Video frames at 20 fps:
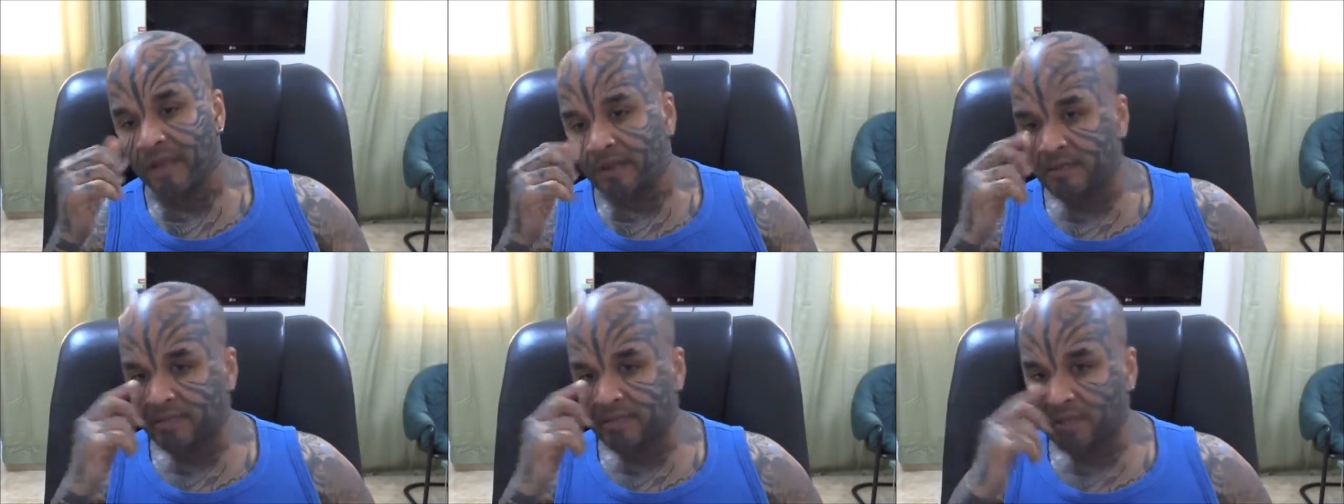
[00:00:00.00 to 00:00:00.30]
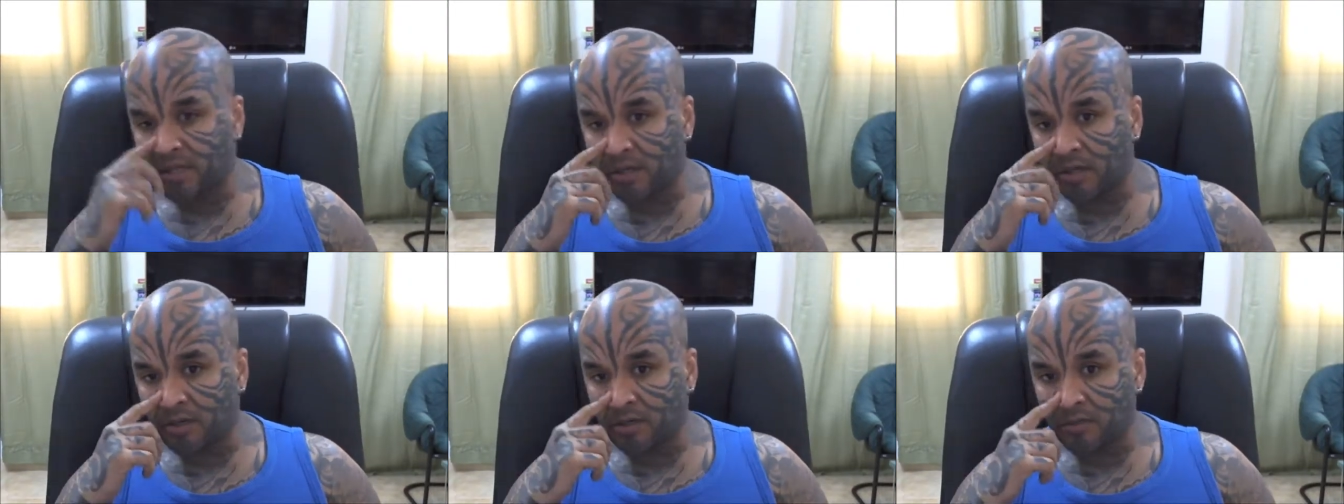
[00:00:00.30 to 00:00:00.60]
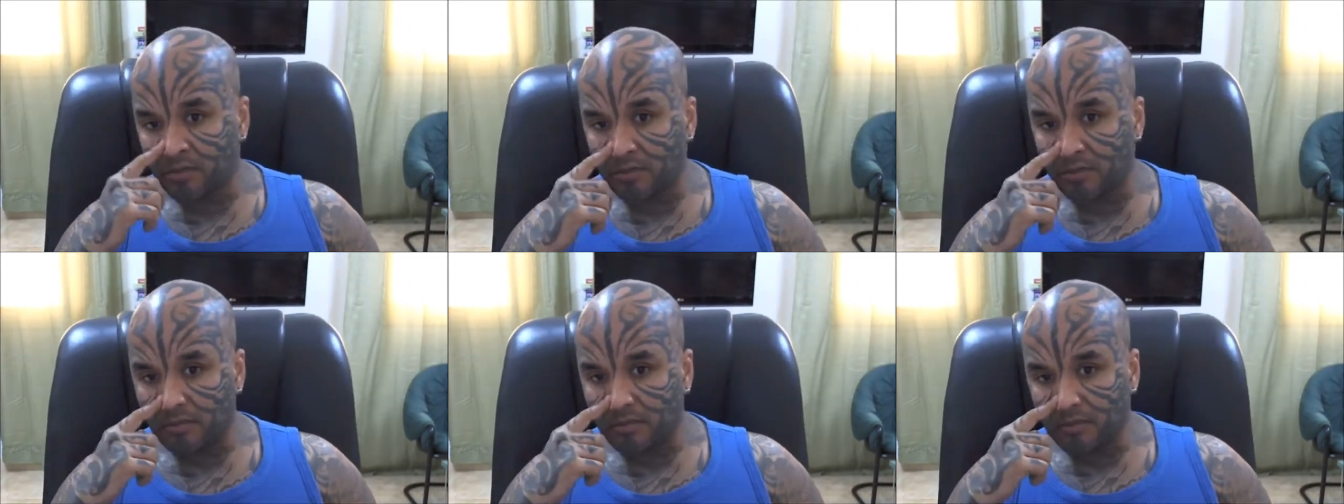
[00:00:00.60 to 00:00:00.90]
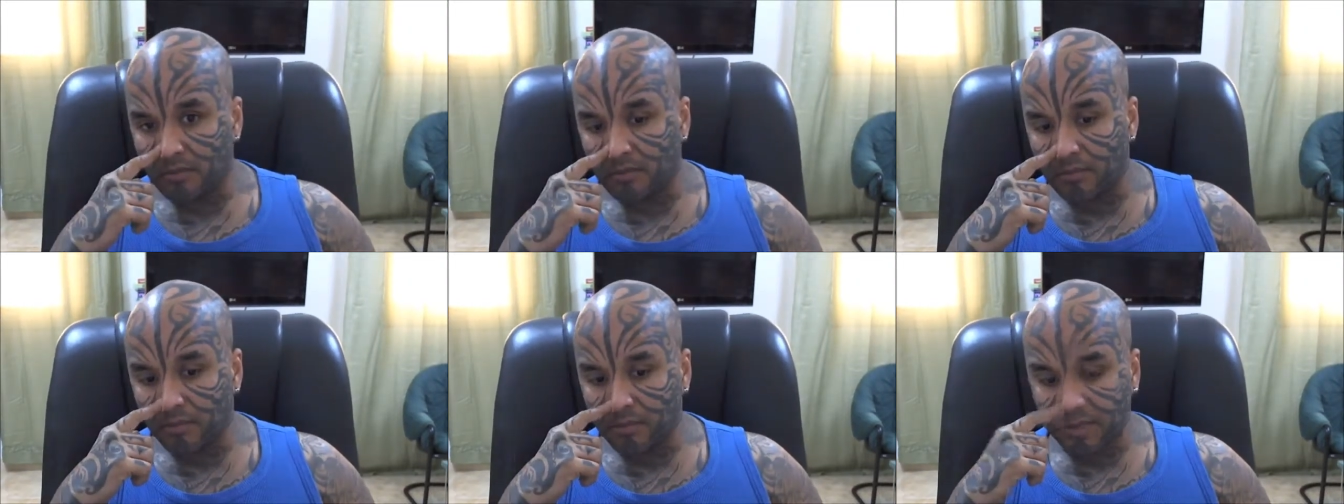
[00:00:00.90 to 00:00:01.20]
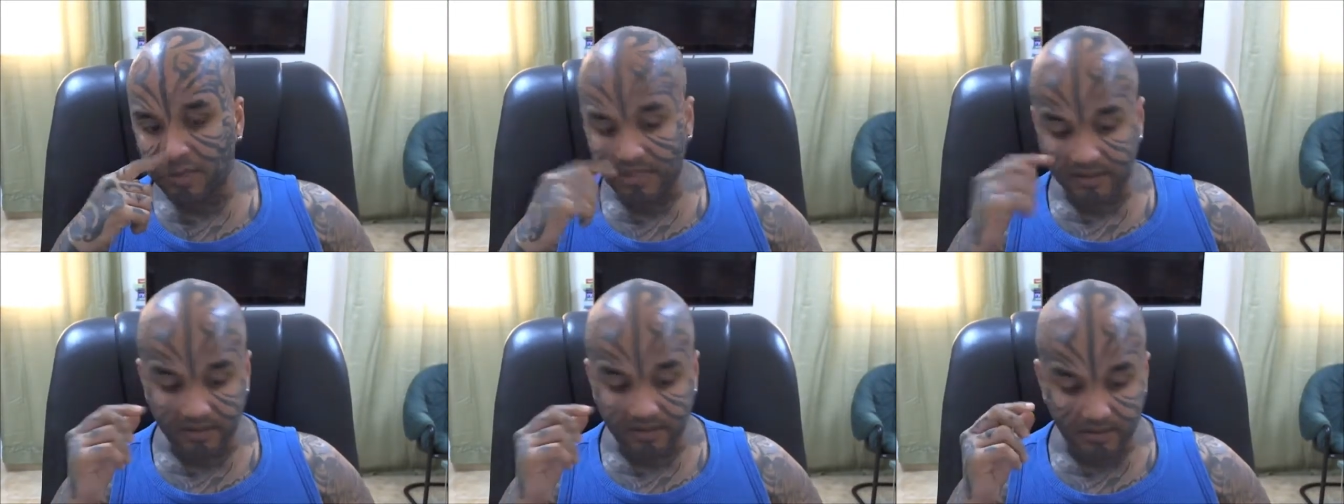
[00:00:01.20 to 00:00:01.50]
So,
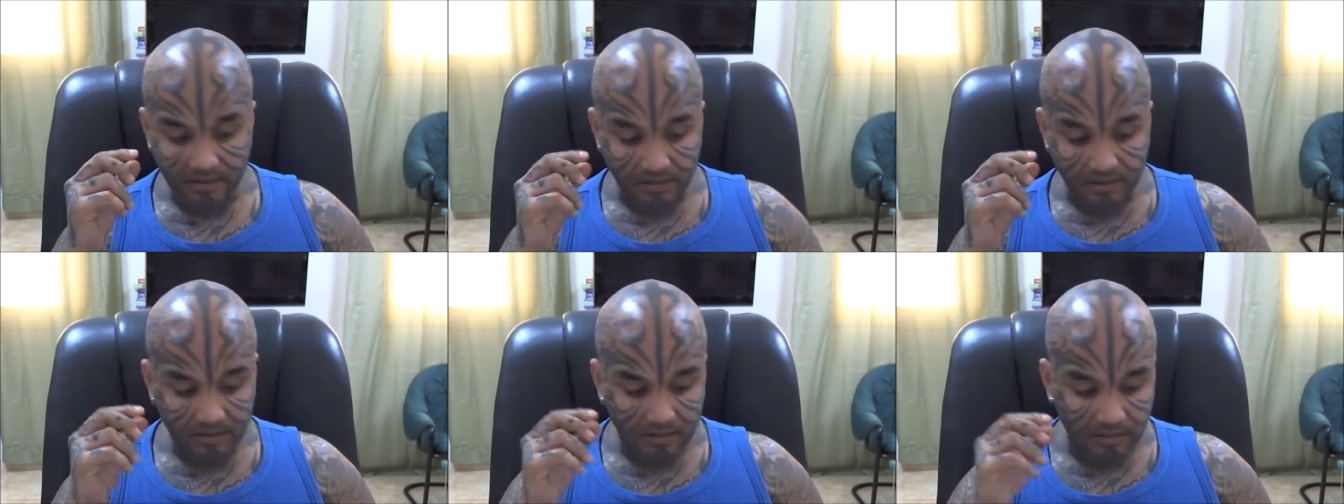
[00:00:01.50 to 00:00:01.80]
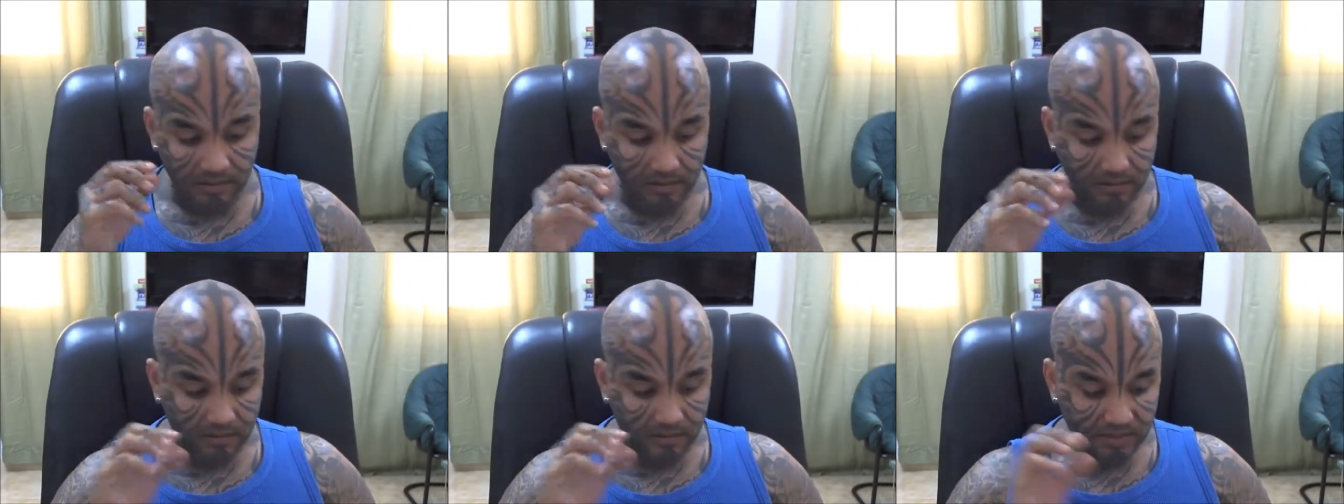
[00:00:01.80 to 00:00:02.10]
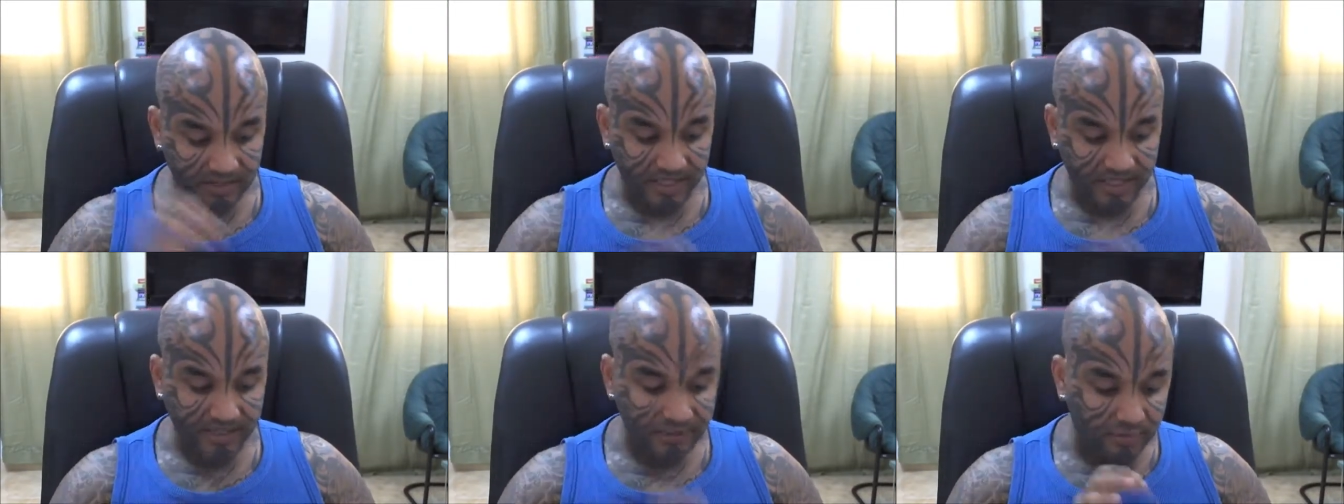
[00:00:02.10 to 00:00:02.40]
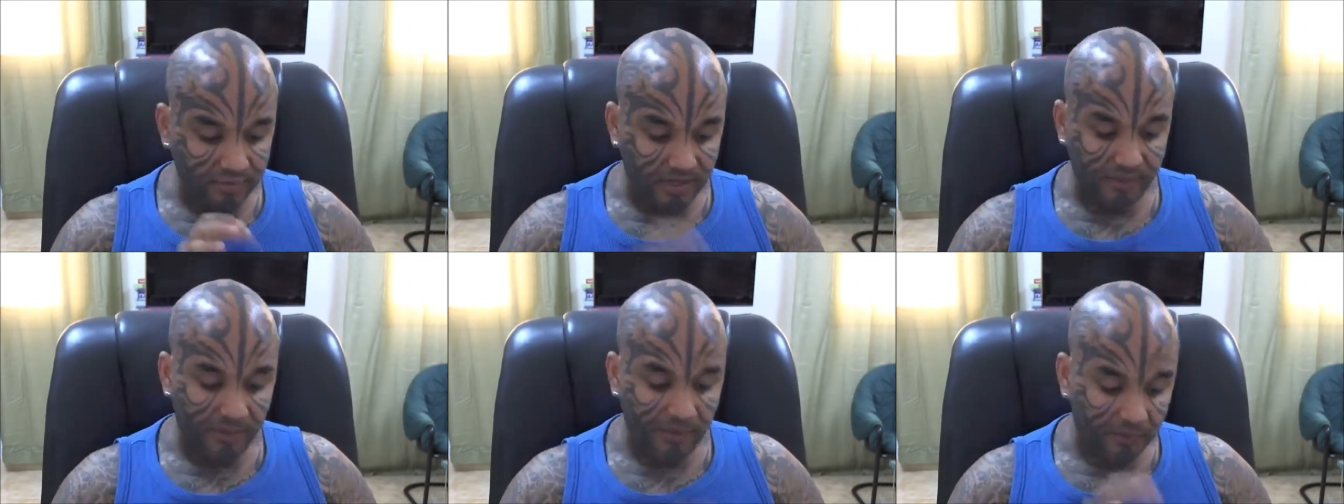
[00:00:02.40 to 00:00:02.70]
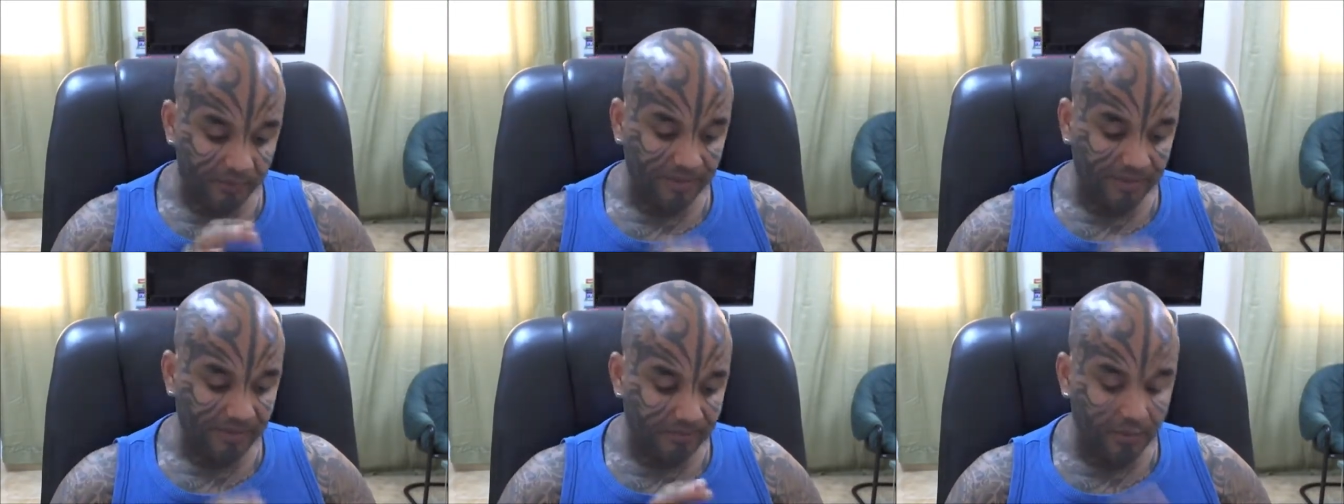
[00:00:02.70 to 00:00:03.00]
but but then to come
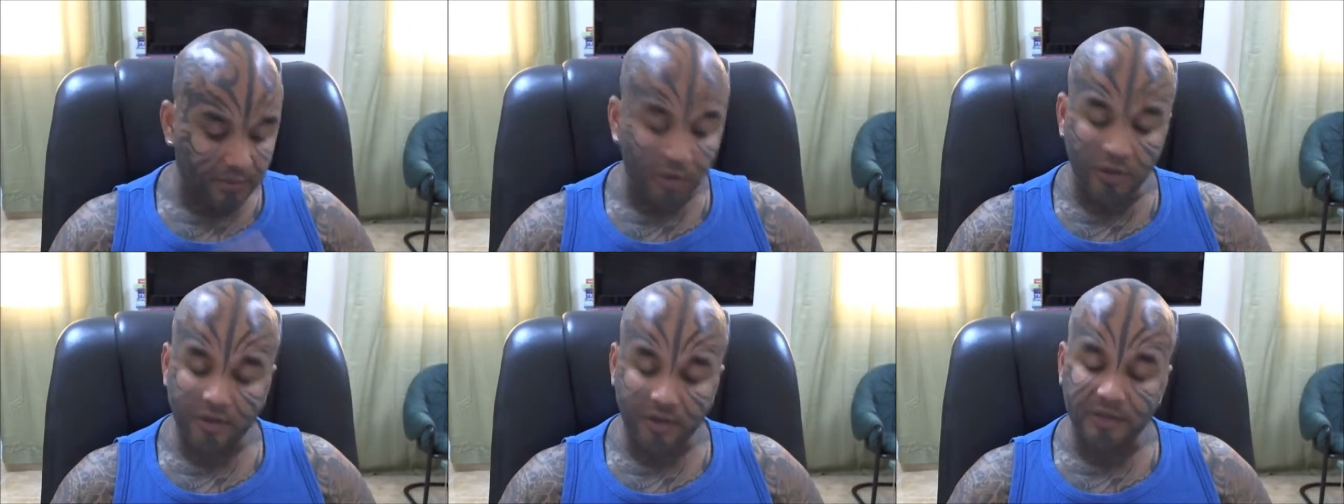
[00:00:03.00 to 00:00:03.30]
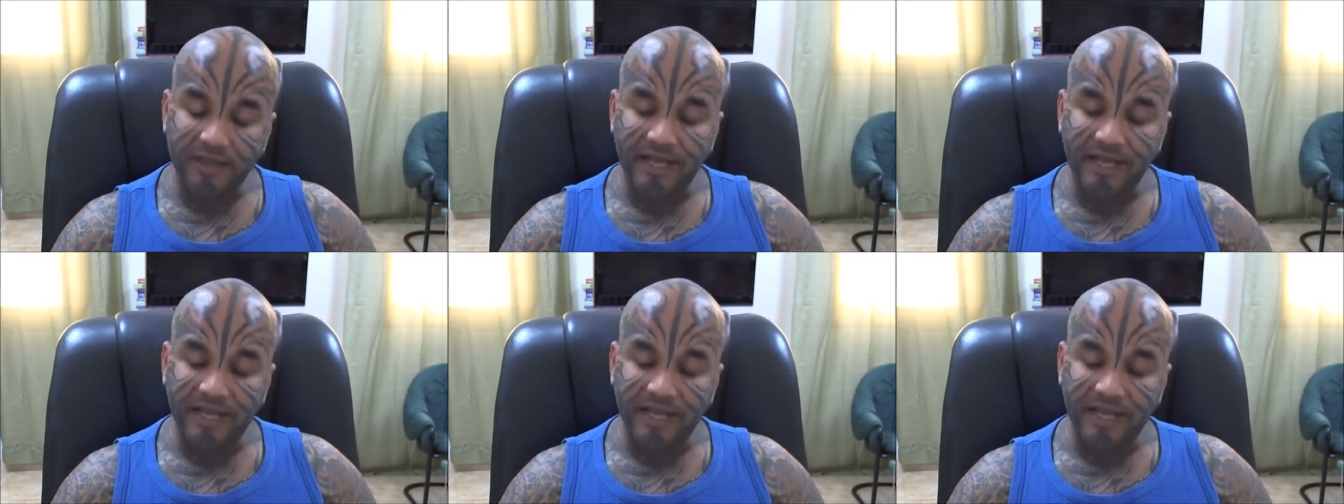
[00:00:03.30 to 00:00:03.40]
out with a book